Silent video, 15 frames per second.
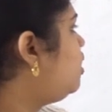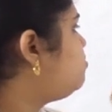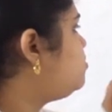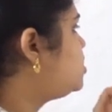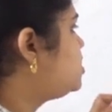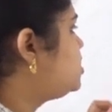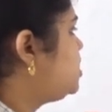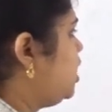I am
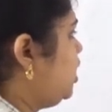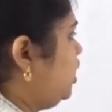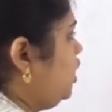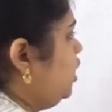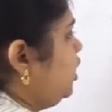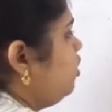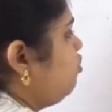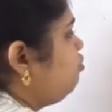just
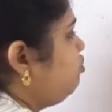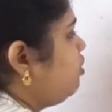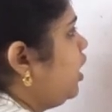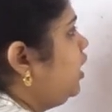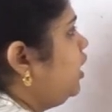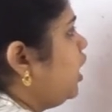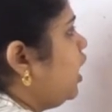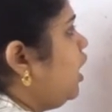taking the
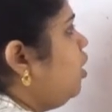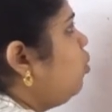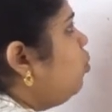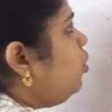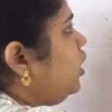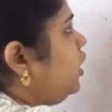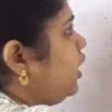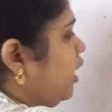1
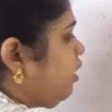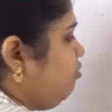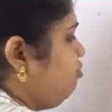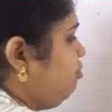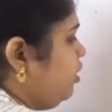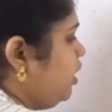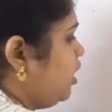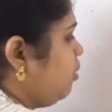alone in
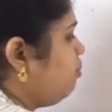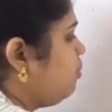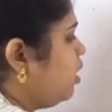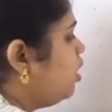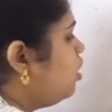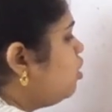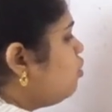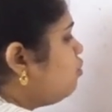every
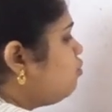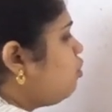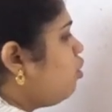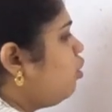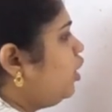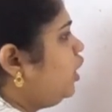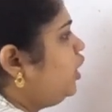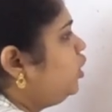number.
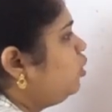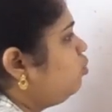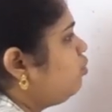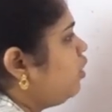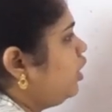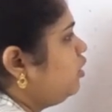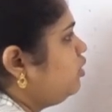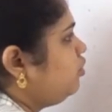4 into
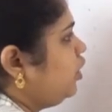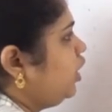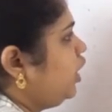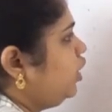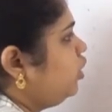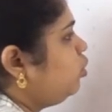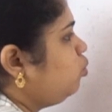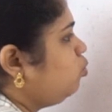1.
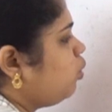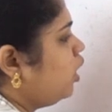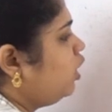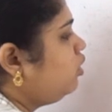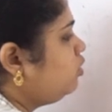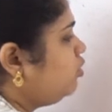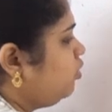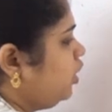3 into
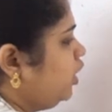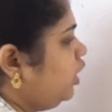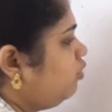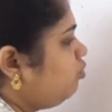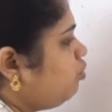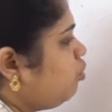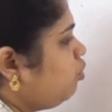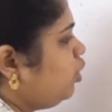1.
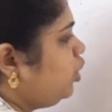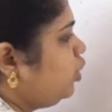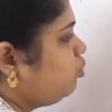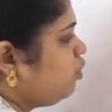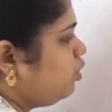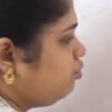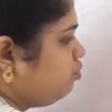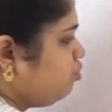3. 4 into
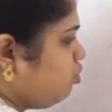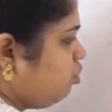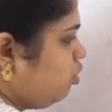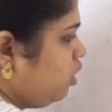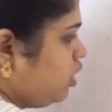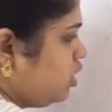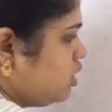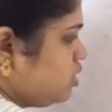1. 4.